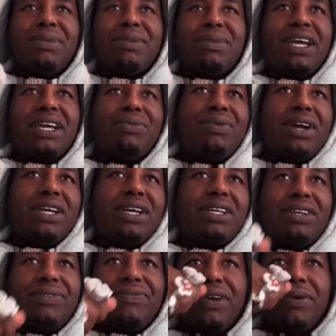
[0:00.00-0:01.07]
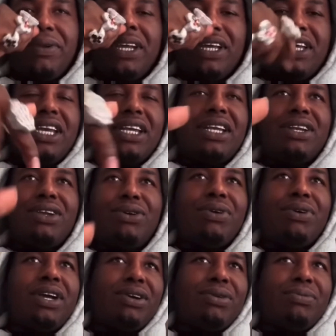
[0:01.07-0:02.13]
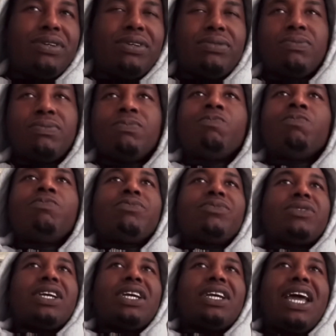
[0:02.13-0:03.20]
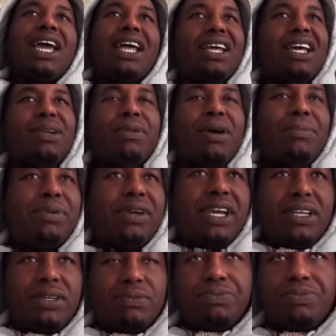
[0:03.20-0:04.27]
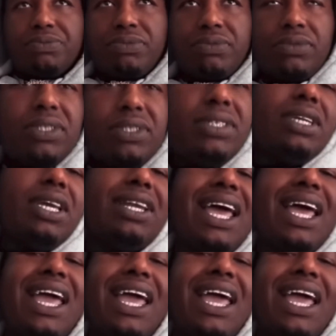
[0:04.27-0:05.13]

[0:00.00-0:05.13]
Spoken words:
My wife, you feel, nigga kicked the door in on me. And I had to handle my business. And I had